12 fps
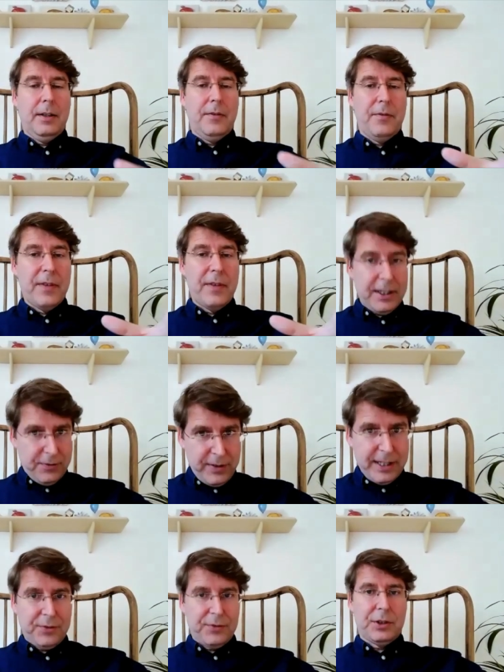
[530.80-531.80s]
that
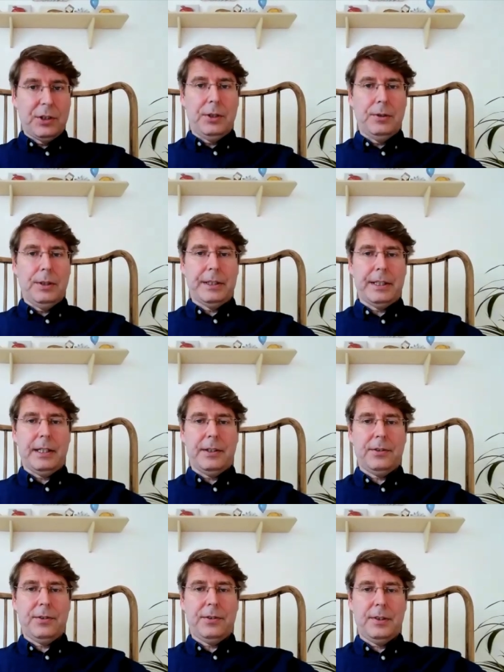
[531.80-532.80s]
that's the goal, I
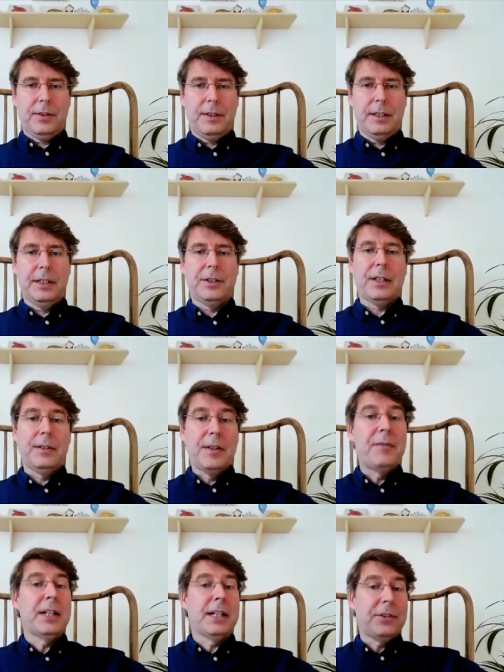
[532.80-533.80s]
guess at least, and
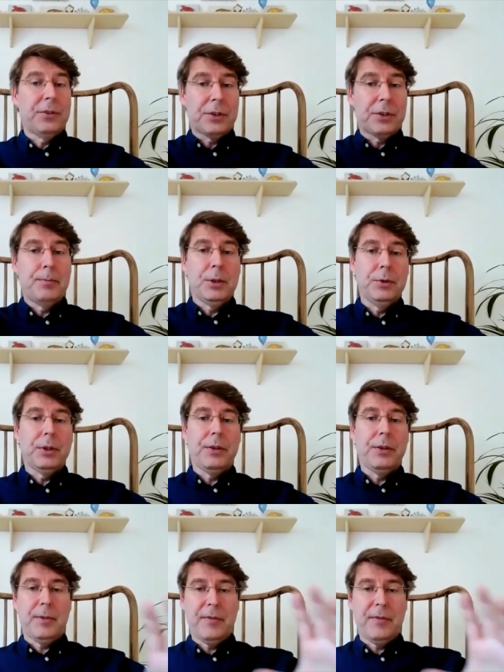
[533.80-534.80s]
then I guess you can build on
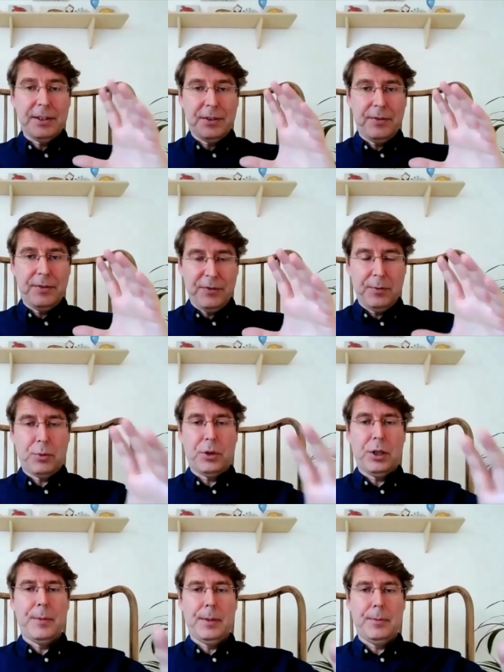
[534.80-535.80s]
that. But that's that's the
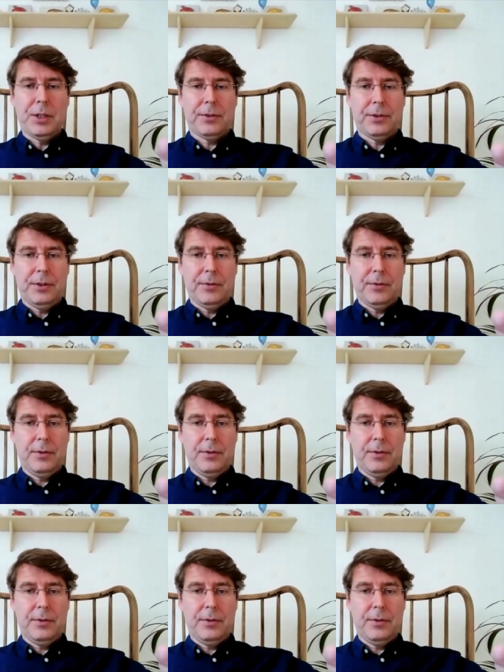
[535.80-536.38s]
primary objective.